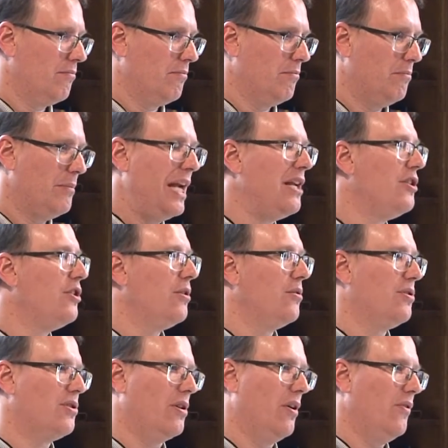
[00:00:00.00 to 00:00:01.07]
made
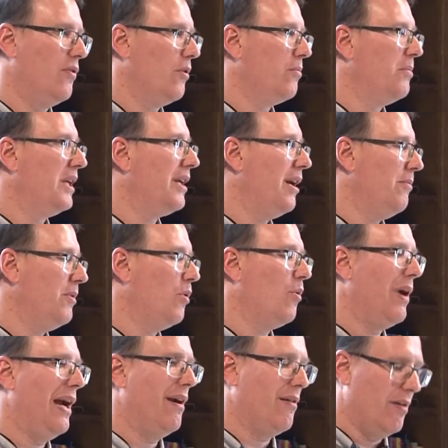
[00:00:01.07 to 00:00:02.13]
use of or become
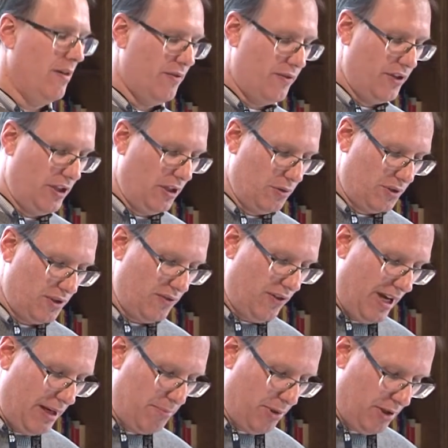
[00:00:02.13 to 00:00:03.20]
aware of the use of
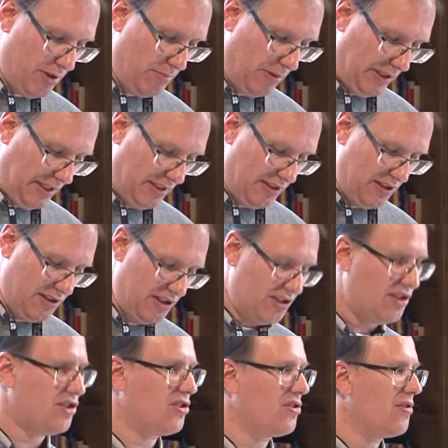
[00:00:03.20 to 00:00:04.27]
hyperbole to
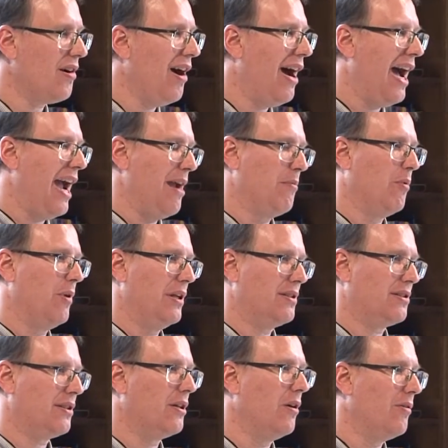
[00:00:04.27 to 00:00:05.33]
describe
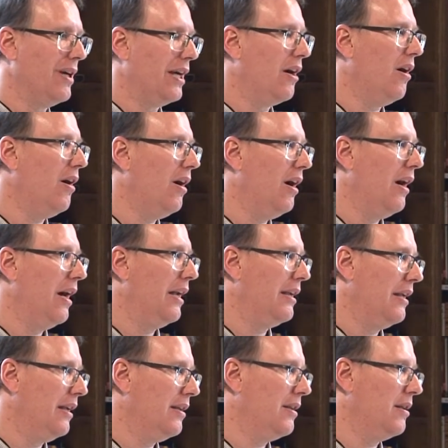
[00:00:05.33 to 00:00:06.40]
what's going
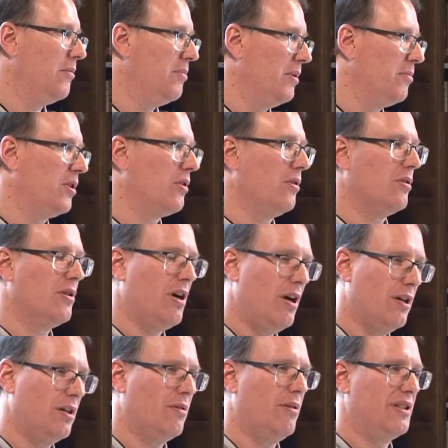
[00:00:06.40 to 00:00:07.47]
on in the biblical
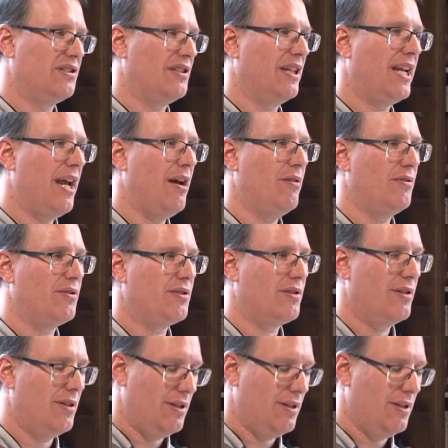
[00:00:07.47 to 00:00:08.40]
conquest accounts.